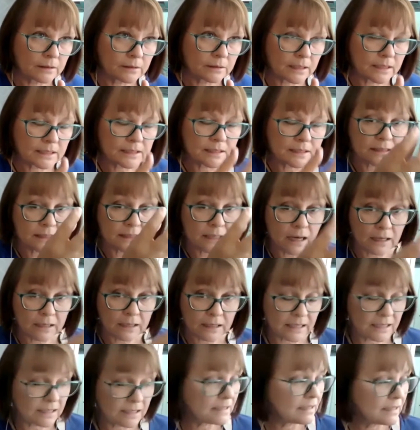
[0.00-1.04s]
they start
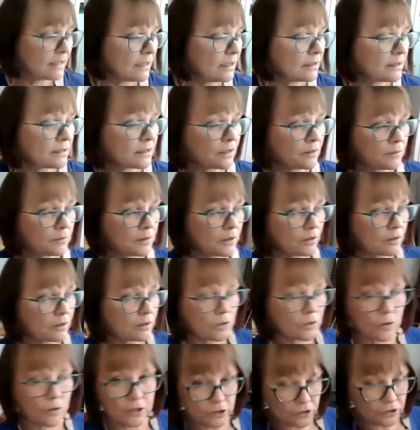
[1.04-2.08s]
easier. So we've got
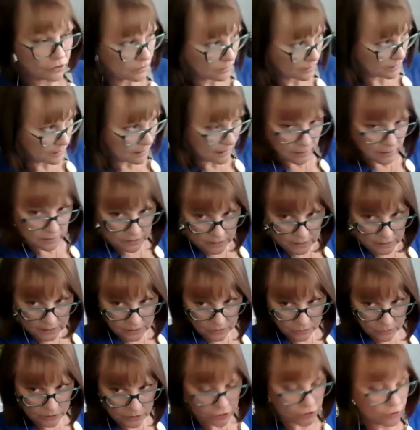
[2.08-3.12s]
see how it
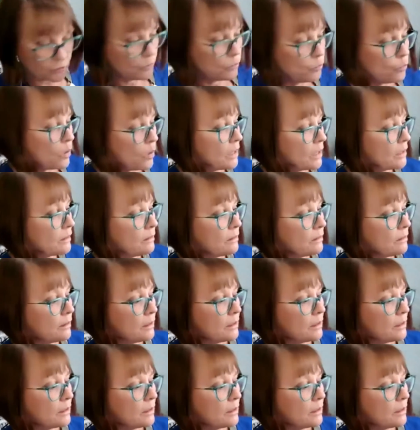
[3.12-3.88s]
says question 1.